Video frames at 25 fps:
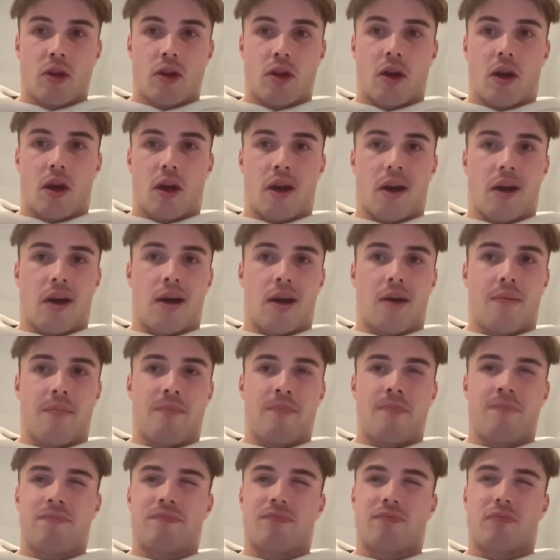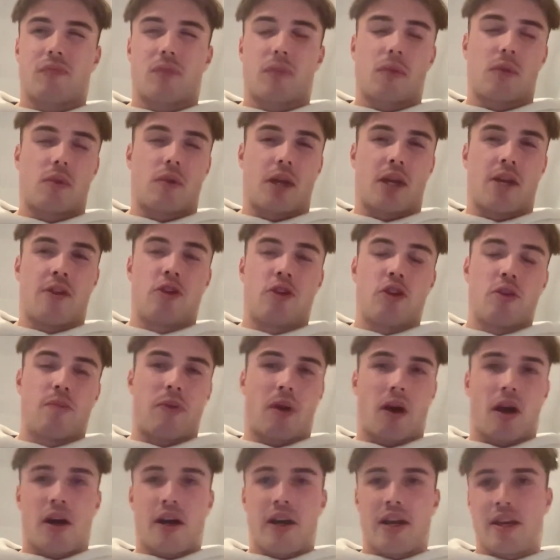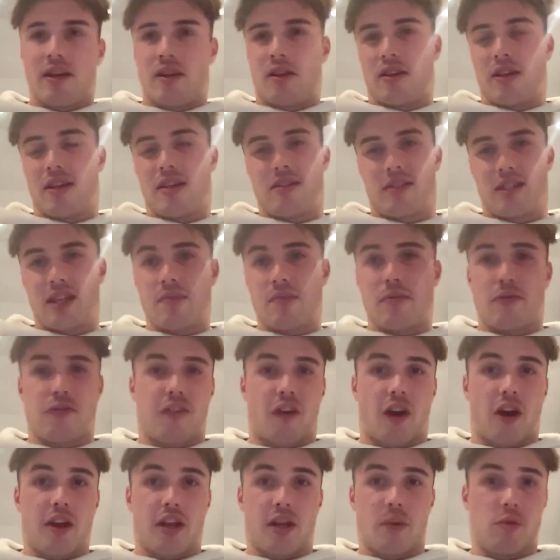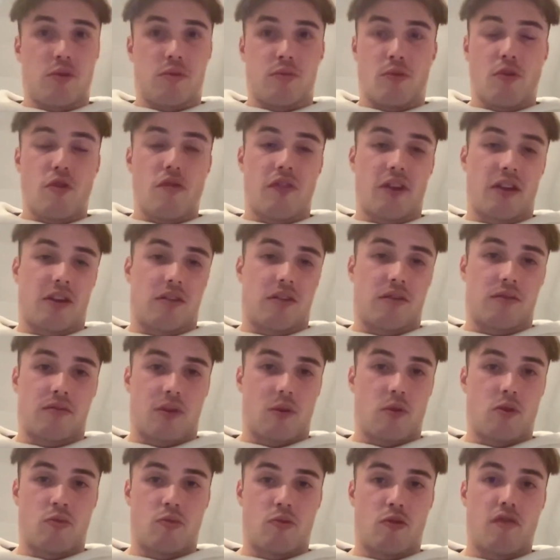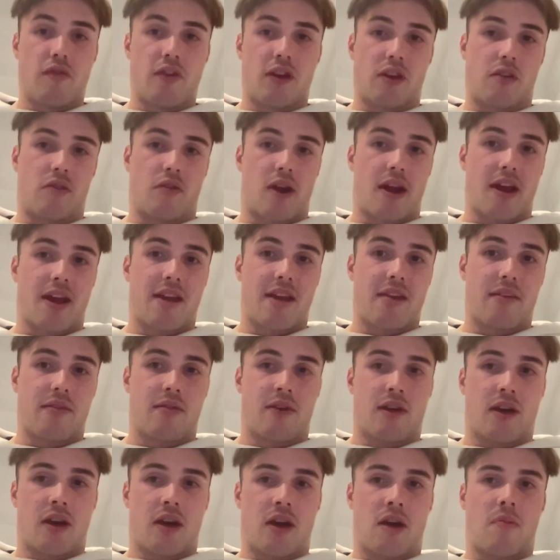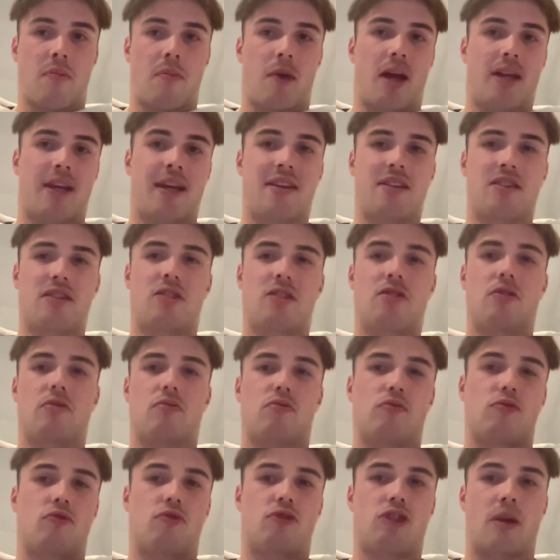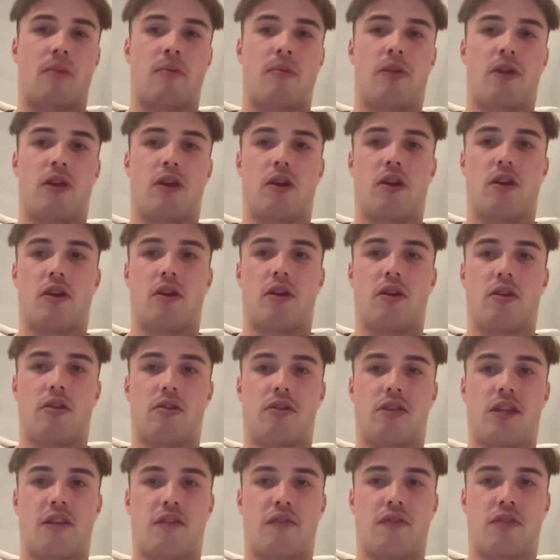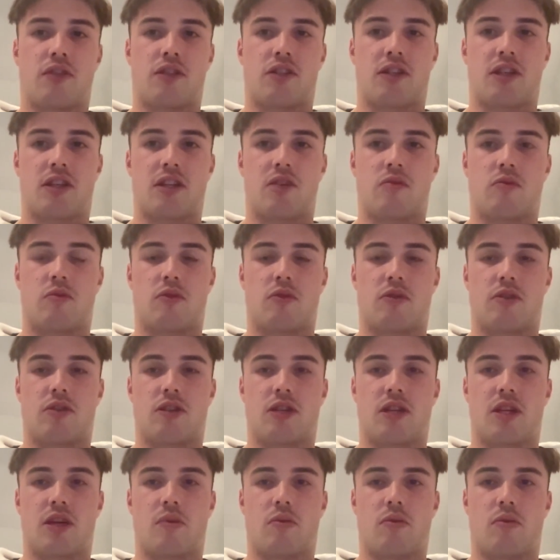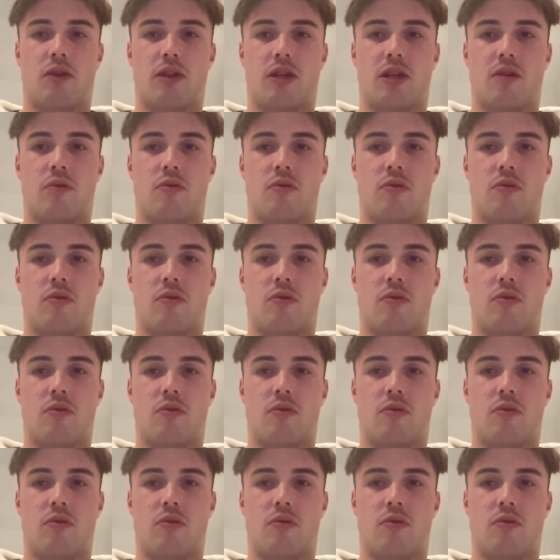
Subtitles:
Um, in Dubai, he seemed fine. He was moving great. I guess some of the differences was he